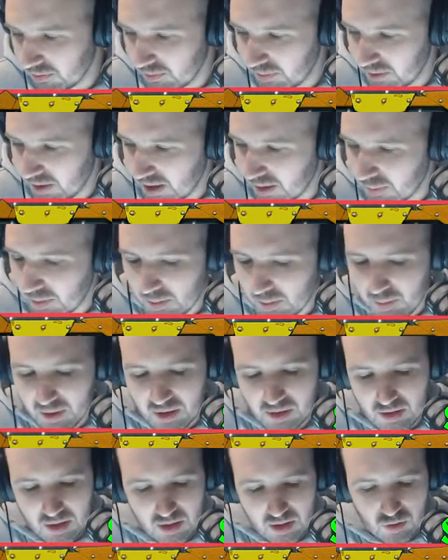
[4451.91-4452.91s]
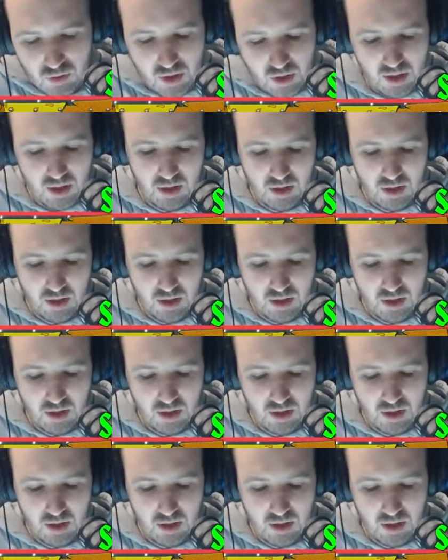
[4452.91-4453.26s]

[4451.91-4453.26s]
Happy birthday, Dread.